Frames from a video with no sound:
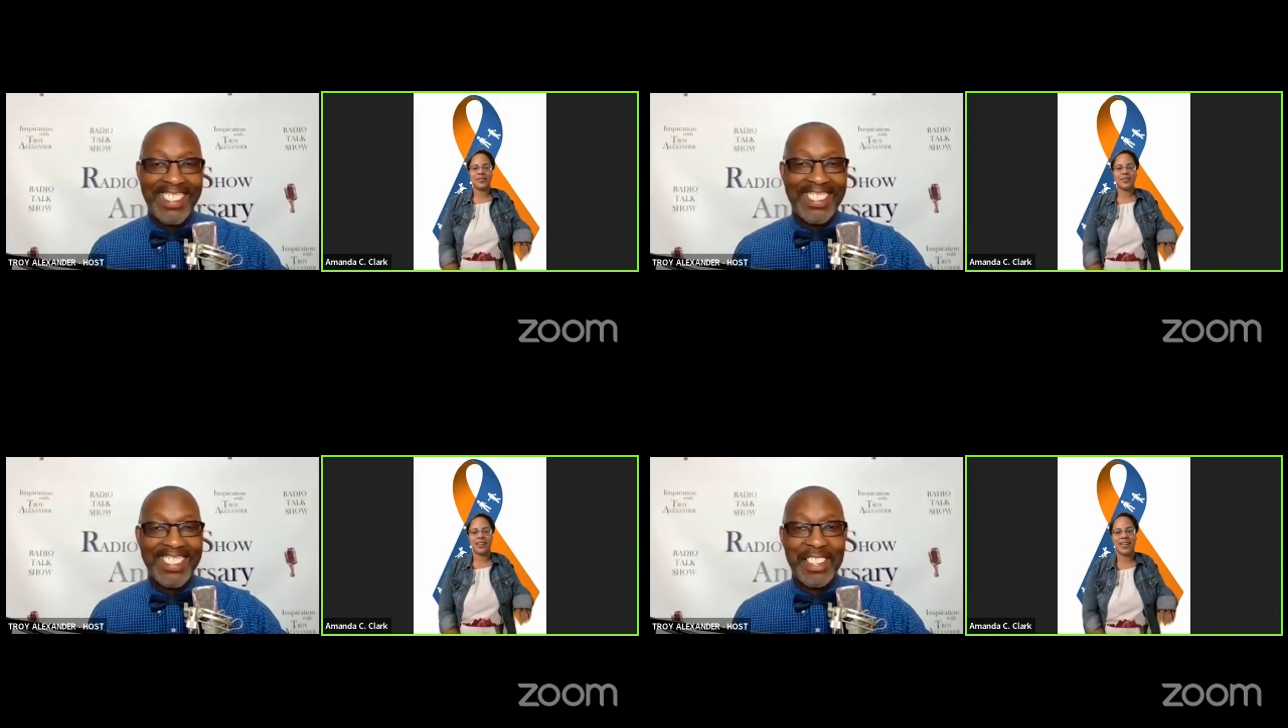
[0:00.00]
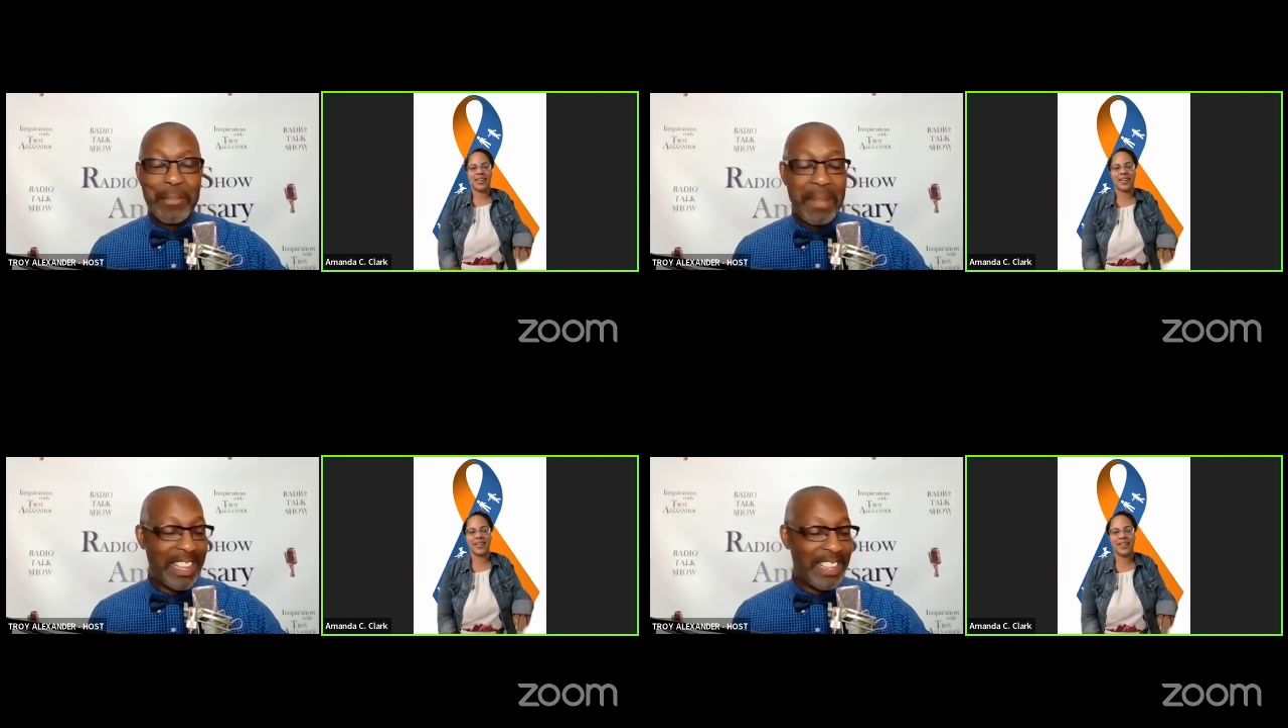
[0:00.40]
Listen,
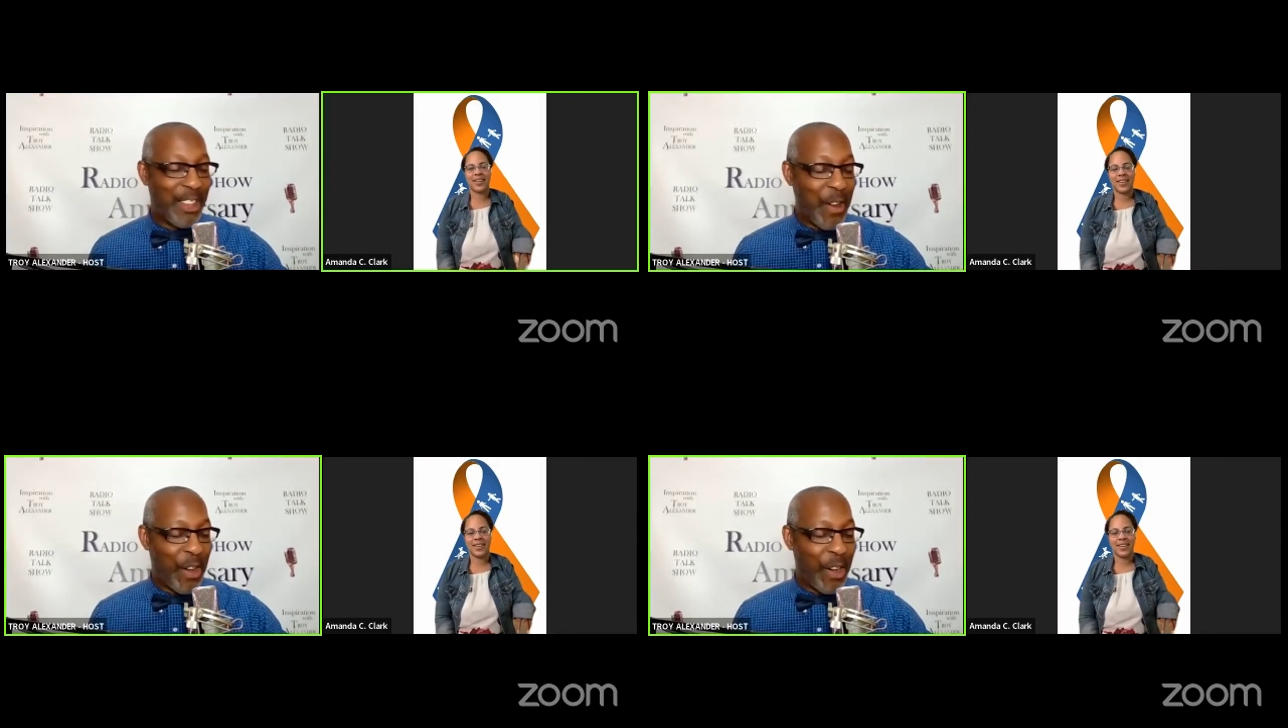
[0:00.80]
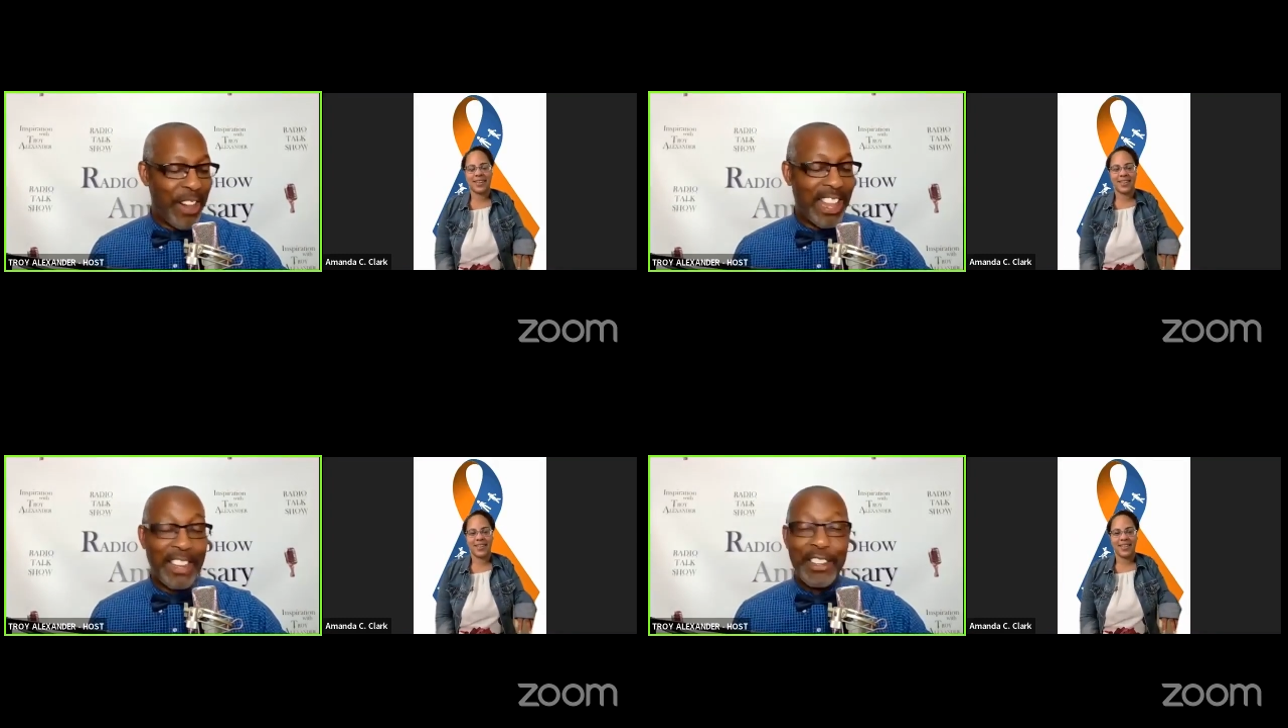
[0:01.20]
Amanda,
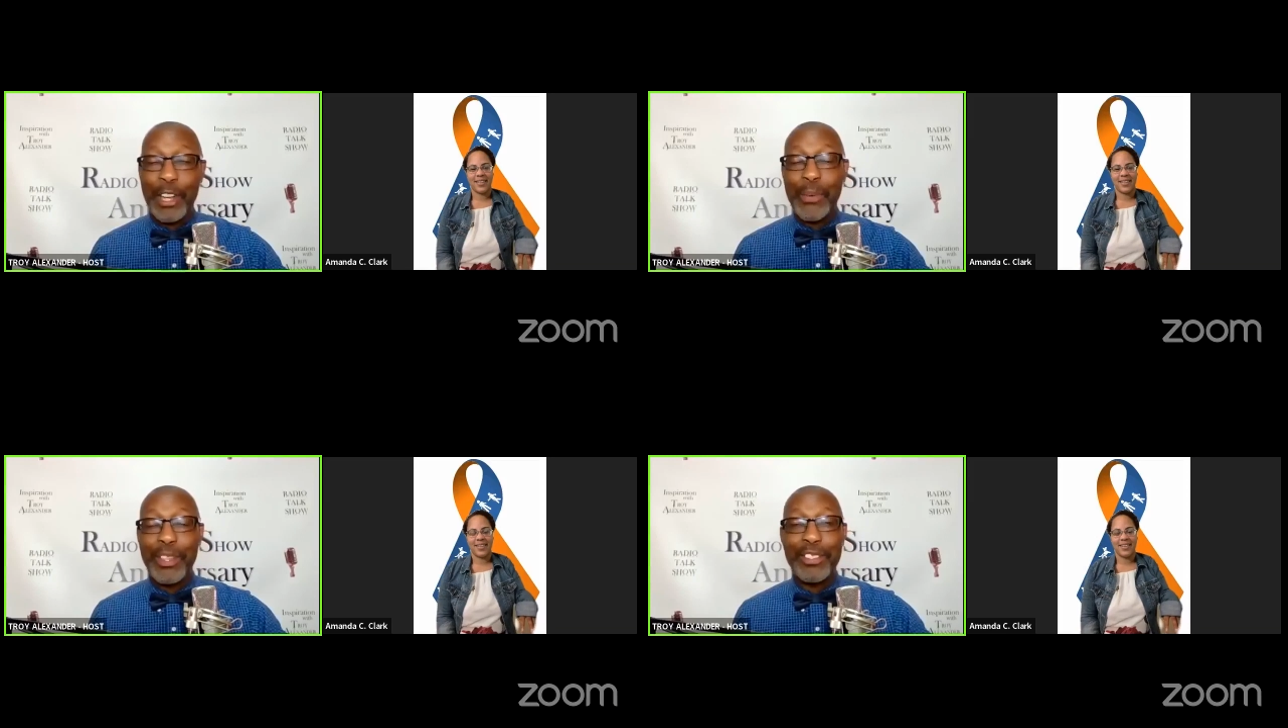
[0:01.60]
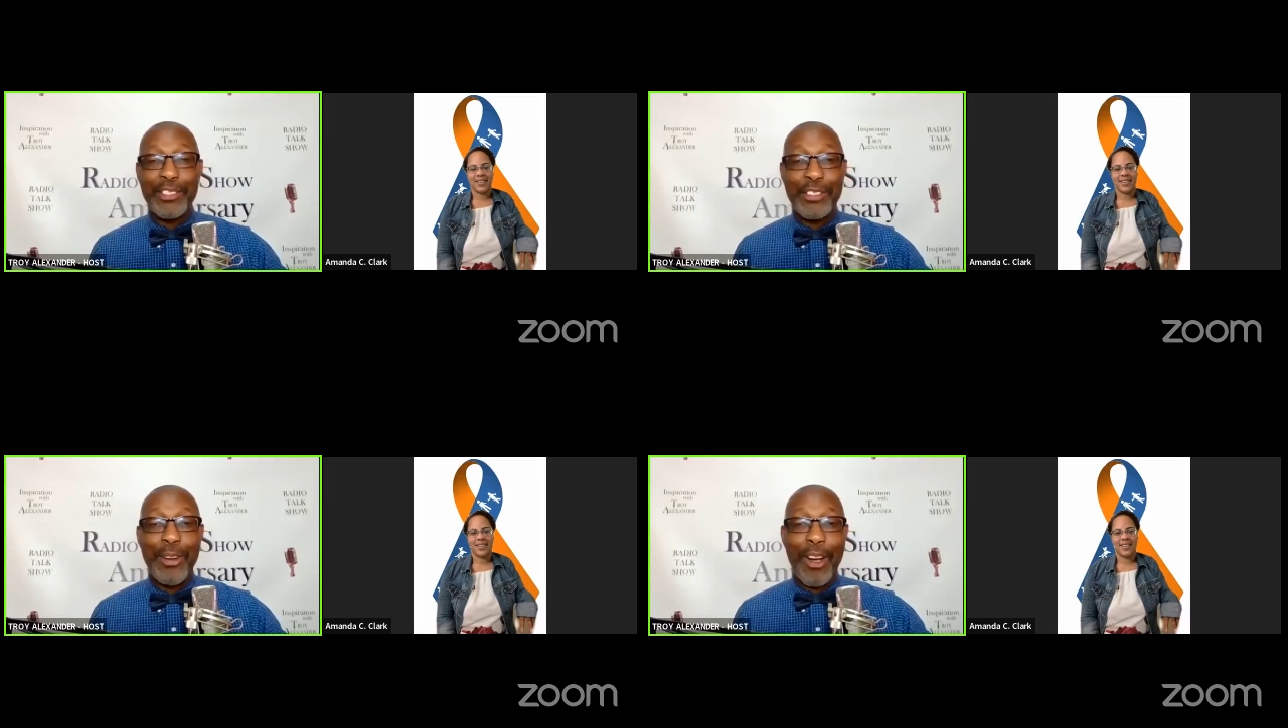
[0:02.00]
all I know
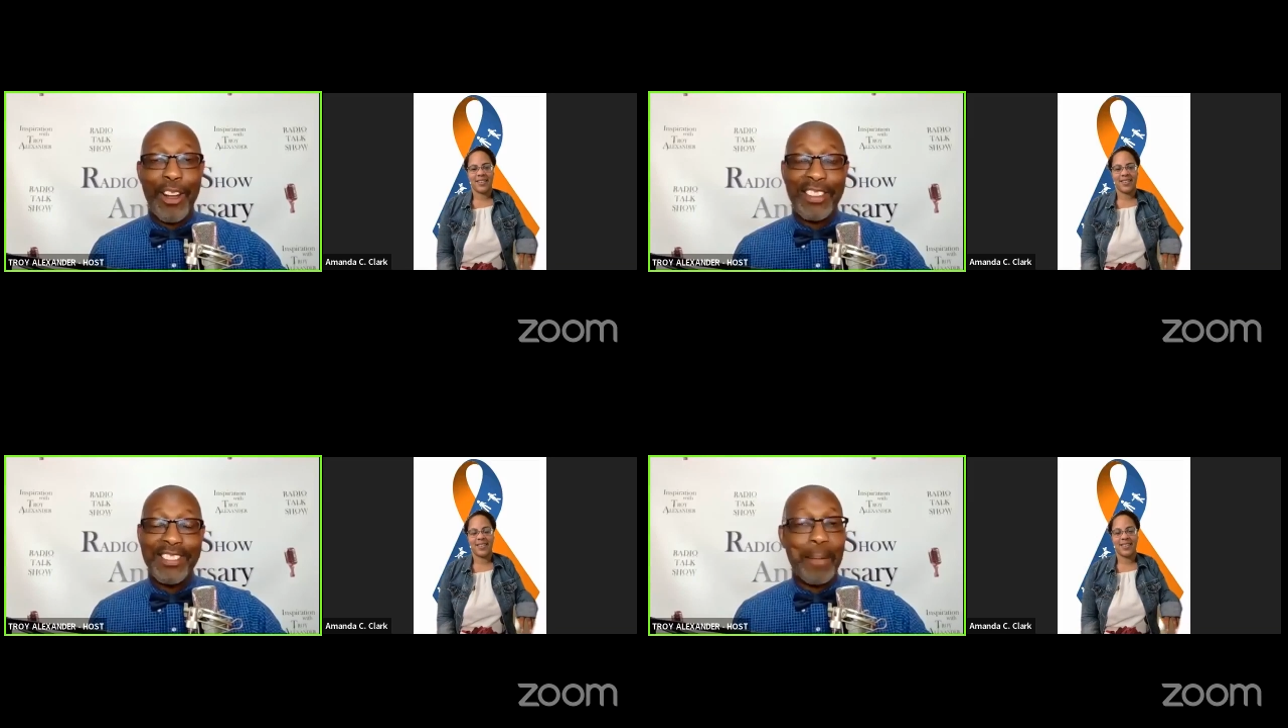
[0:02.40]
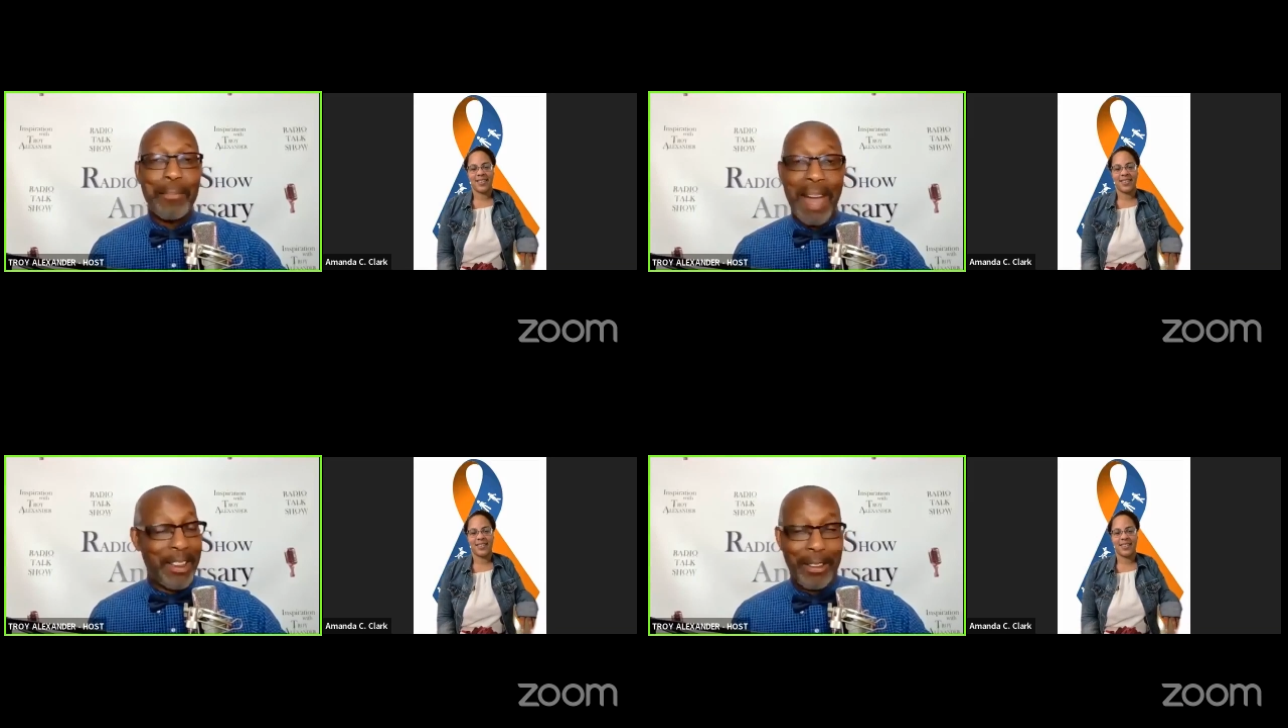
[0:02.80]
is you are a
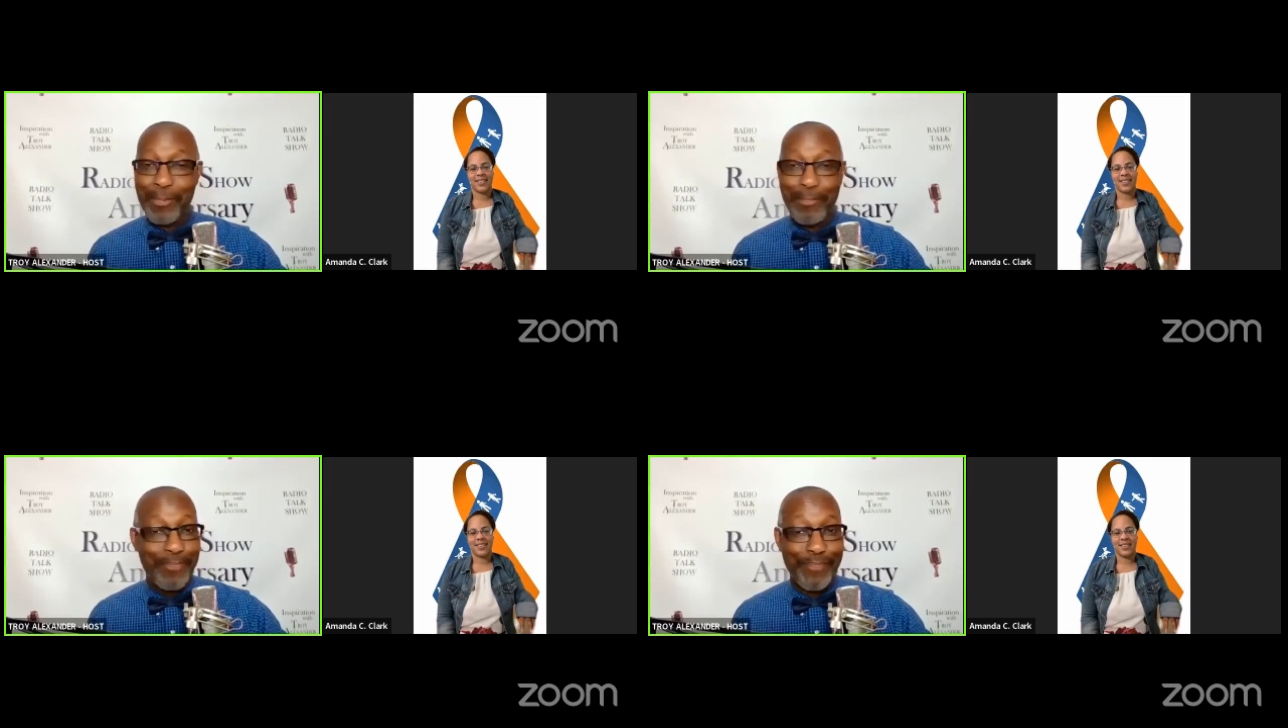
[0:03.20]
top model.